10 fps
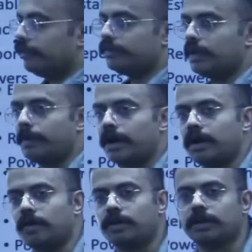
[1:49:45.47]
If the
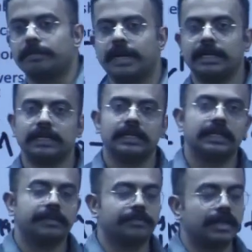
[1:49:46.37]
government
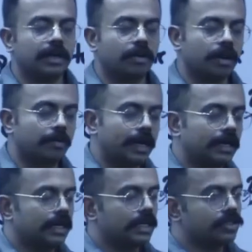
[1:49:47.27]

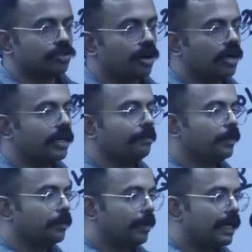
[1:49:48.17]
does not
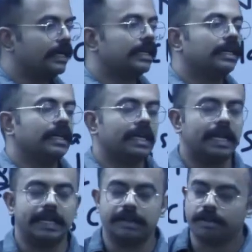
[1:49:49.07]
implement
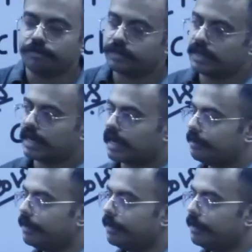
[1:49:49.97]
any of the